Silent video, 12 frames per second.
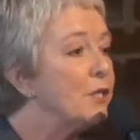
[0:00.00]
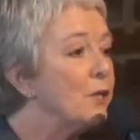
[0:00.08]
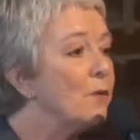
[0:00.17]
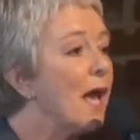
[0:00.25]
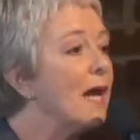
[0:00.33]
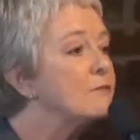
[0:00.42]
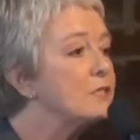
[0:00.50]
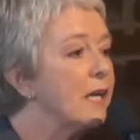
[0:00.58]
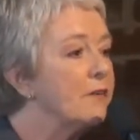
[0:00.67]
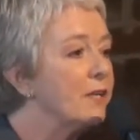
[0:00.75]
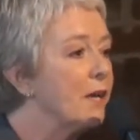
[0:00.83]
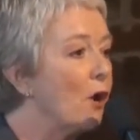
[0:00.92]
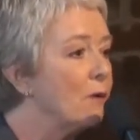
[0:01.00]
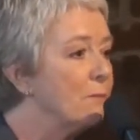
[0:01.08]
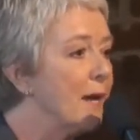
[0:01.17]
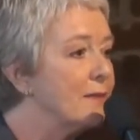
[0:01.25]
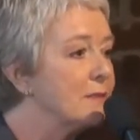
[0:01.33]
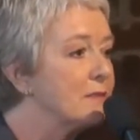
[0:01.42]
You don't have state-of-the-art
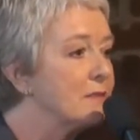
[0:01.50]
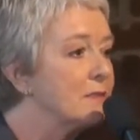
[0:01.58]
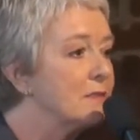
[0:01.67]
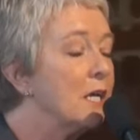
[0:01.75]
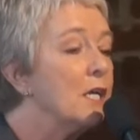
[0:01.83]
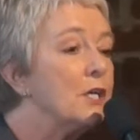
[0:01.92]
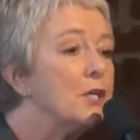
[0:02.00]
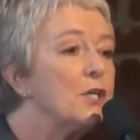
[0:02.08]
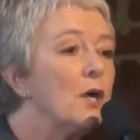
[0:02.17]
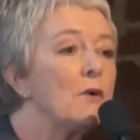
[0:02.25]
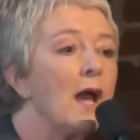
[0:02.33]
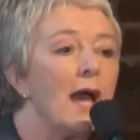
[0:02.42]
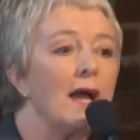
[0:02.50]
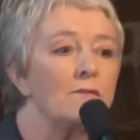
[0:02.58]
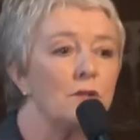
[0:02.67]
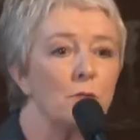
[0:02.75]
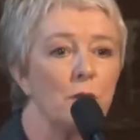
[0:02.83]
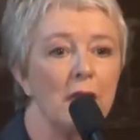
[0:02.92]
medicine. You don't
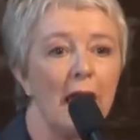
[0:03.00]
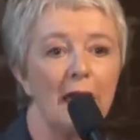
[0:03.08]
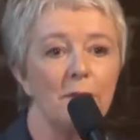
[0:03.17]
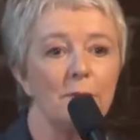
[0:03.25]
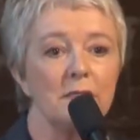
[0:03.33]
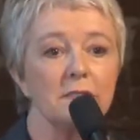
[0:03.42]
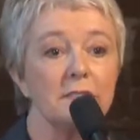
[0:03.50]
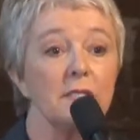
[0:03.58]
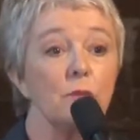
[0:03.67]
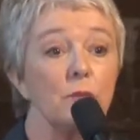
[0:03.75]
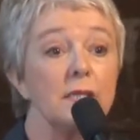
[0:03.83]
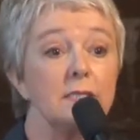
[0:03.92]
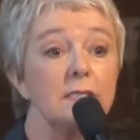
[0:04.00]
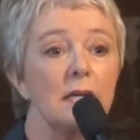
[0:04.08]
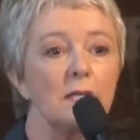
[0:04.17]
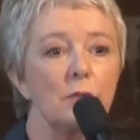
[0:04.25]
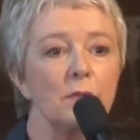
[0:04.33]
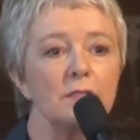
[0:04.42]
have the reliability to
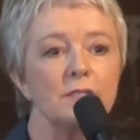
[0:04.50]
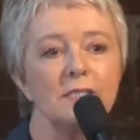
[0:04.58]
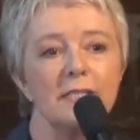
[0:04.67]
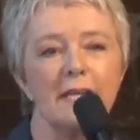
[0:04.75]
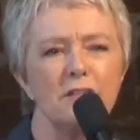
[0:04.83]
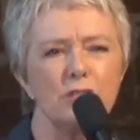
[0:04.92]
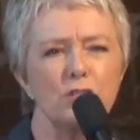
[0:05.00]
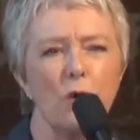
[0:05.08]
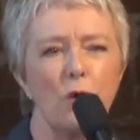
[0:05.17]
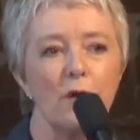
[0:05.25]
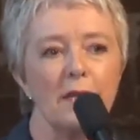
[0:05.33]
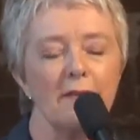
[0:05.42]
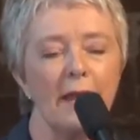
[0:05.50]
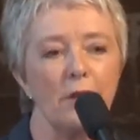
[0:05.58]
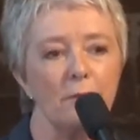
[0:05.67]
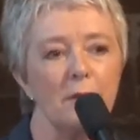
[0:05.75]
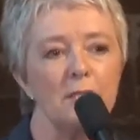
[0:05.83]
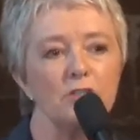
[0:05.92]
resell the real estate that's already
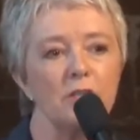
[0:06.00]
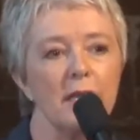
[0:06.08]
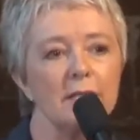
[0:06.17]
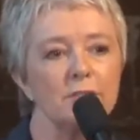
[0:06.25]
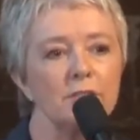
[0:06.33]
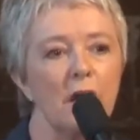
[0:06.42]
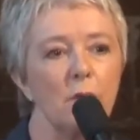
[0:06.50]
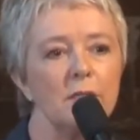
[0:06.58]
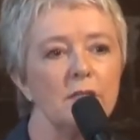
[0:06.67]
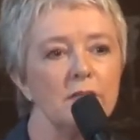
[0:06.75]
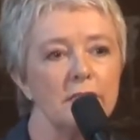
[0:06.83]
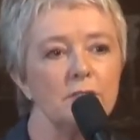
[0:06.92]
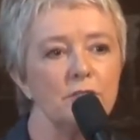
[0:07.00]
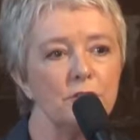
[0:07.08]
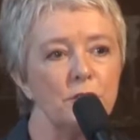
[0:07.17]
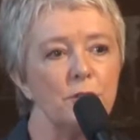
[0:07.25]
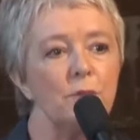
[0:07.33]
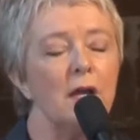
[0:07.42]
there, much less go into these
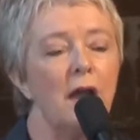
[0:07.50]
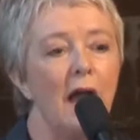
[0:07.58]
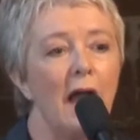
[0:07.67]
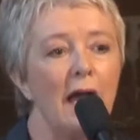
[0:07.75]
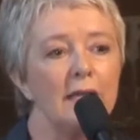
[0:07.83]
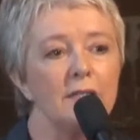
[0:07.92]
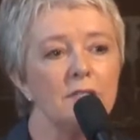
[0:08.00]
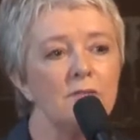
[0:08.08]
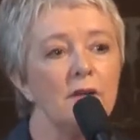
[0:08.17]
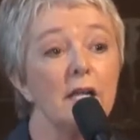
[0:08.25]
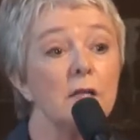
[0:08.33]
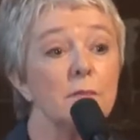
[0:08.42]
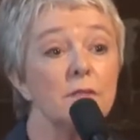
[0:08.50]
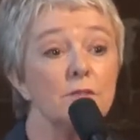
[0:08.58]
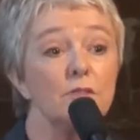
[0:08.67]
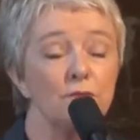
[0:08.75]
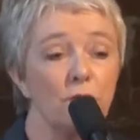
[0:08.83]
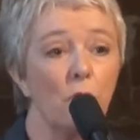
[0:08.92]
new high-end
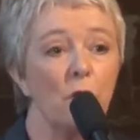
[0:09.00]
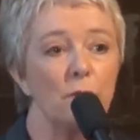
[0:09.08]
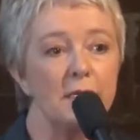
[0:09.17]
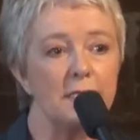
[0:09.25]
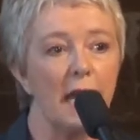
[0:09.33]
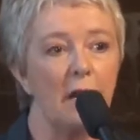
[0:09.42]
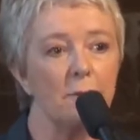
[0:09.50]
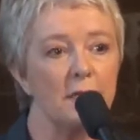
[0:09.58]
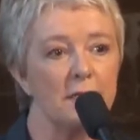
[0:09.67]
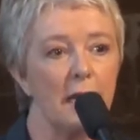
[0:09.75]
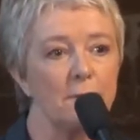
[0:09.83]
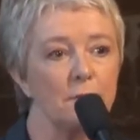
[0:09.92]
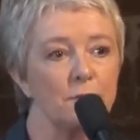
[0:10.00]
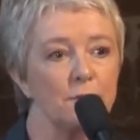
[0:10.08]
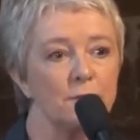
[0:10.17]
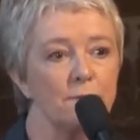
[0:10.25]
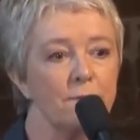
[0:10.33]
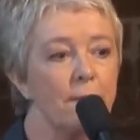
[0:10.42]
developments for retirement
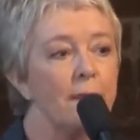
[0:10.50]
couples.